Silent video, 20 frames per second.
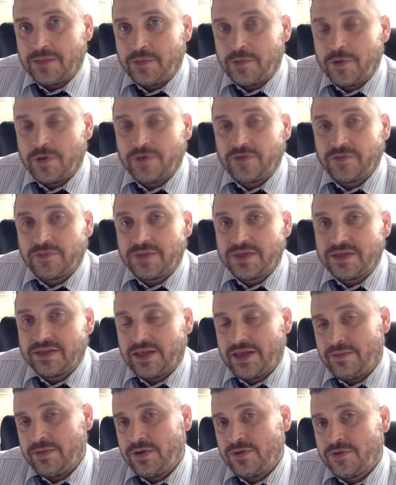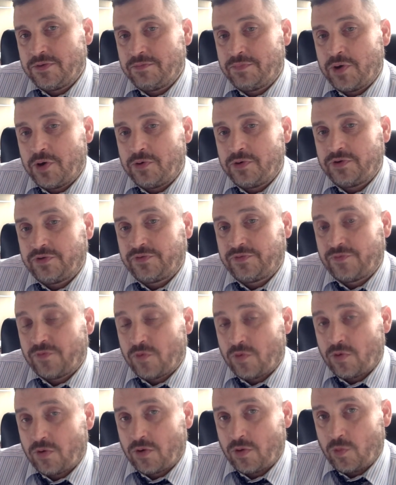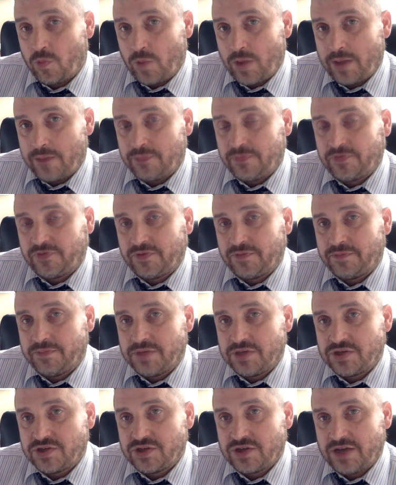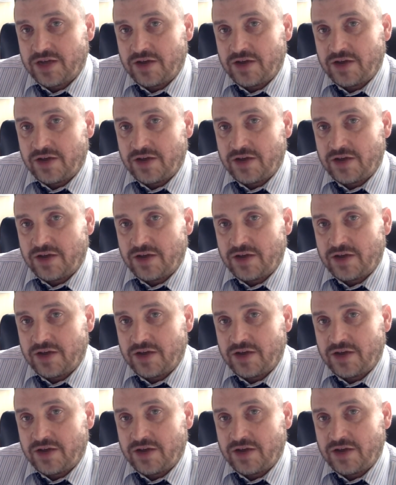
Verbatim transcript: going to be claiming the bonus for web submission.